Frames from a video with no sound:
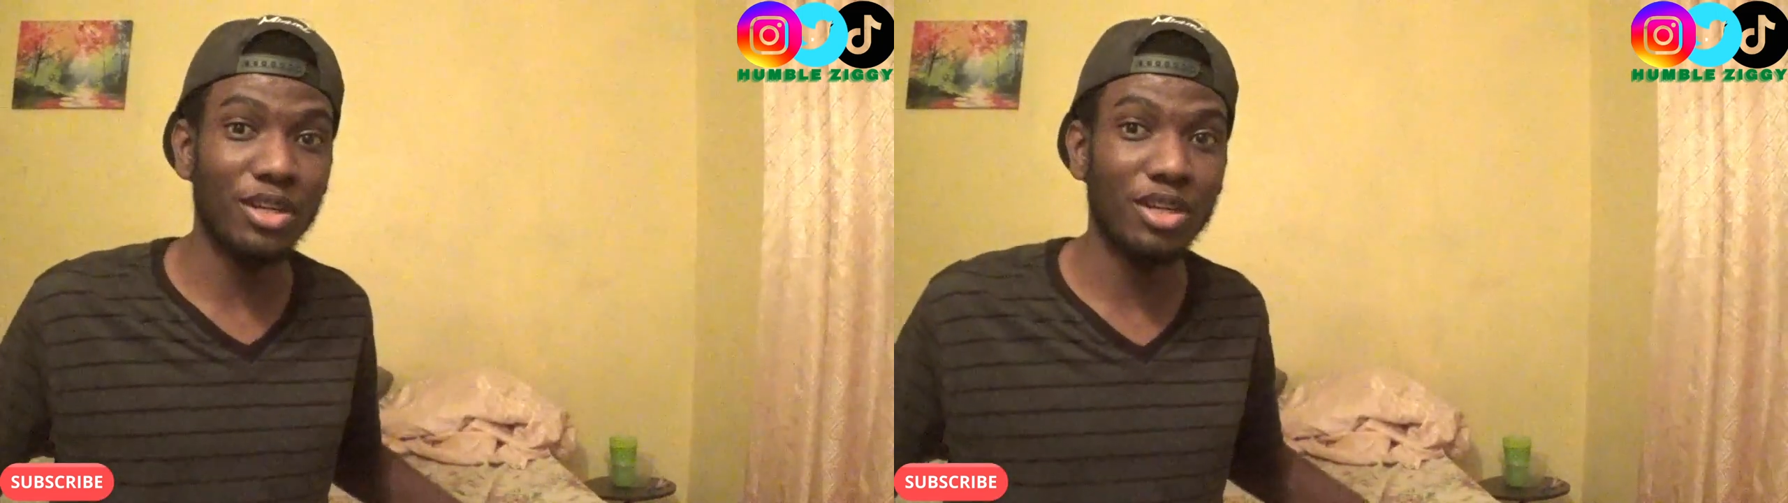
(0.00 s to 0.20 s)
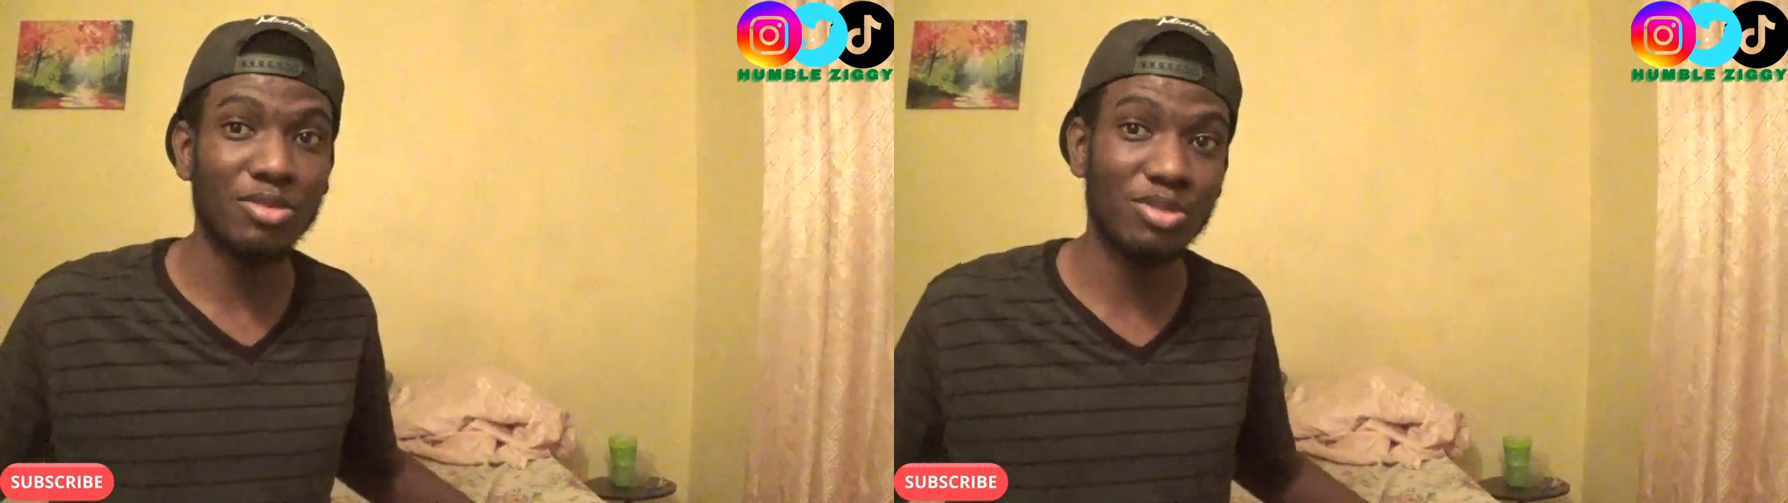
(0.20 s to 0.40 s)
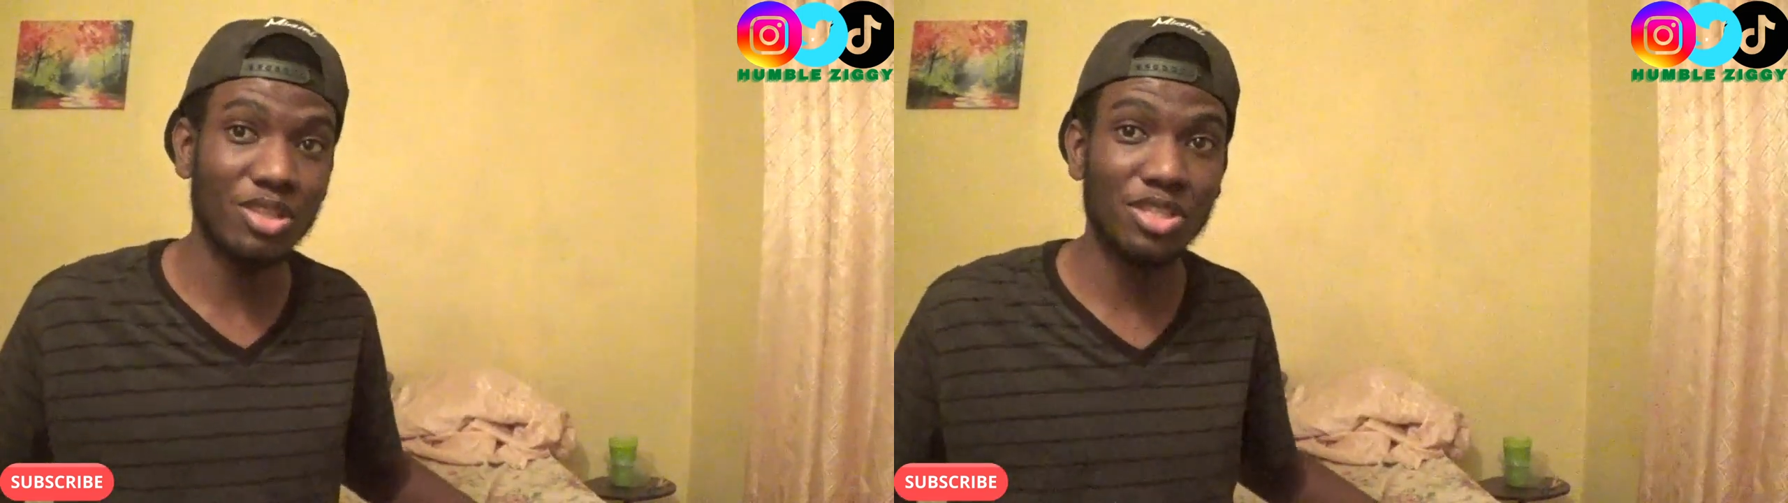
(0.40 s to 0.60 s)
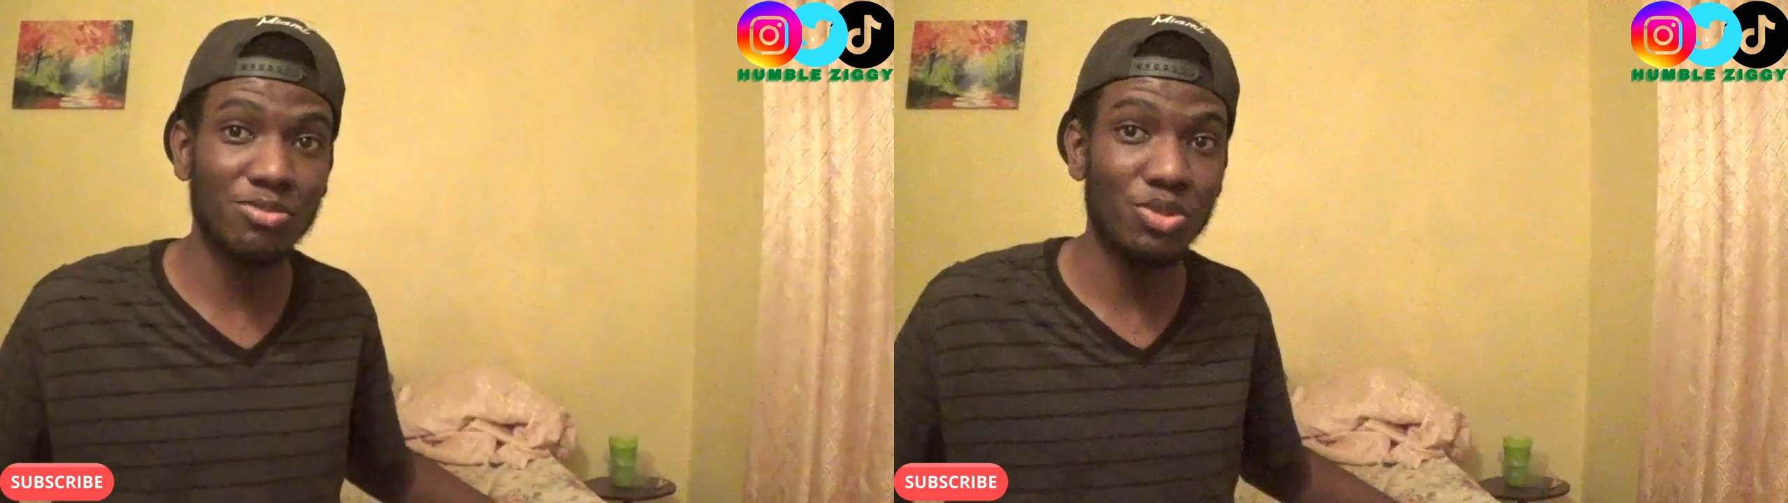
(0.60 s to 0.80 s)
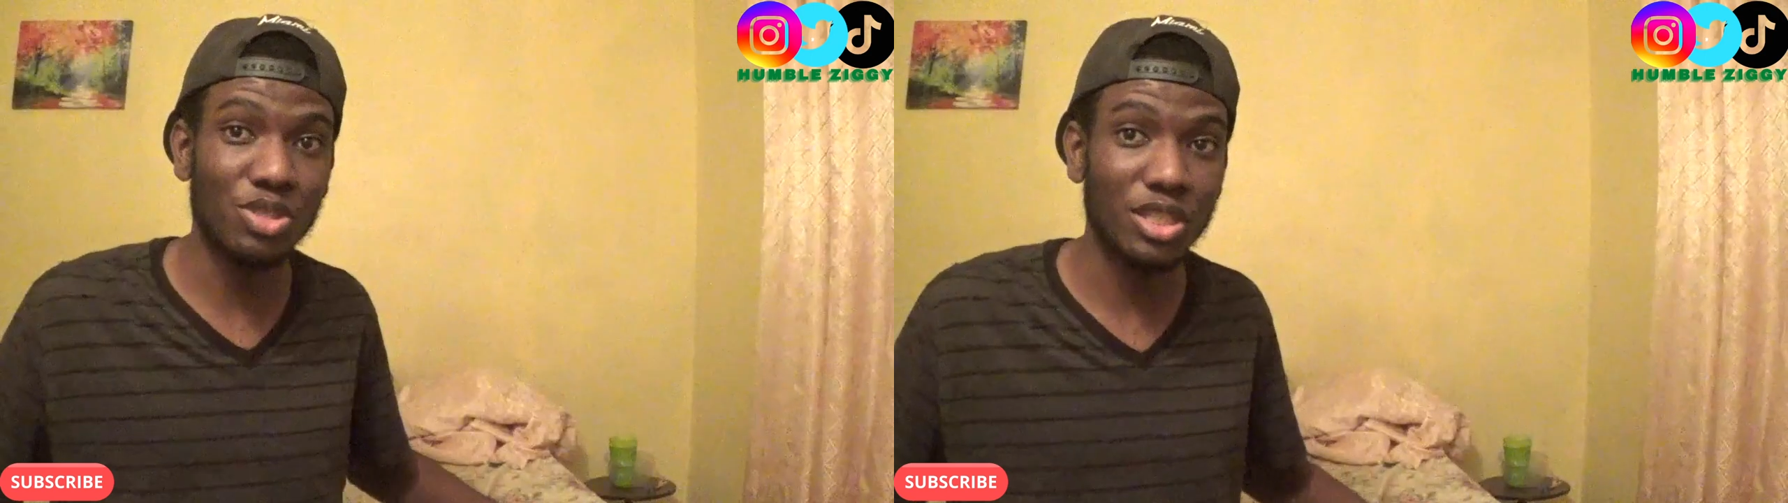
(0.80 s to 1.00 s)
it comes to his
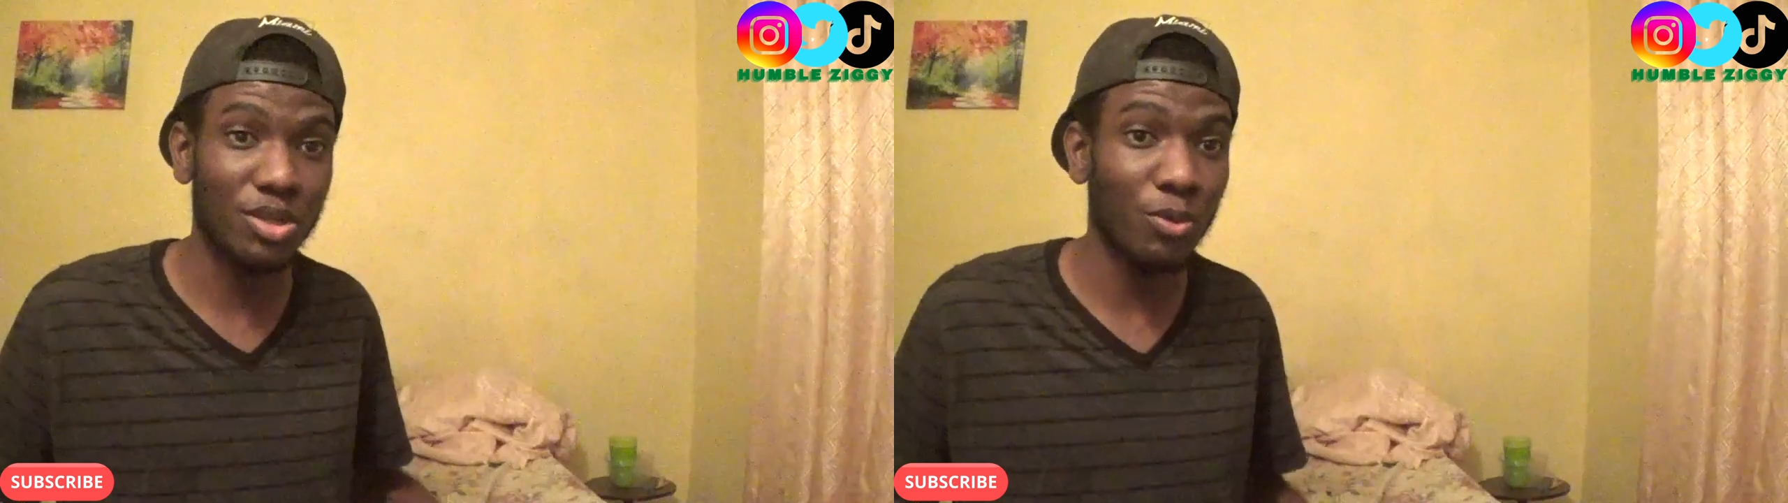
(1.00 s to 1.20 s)
music,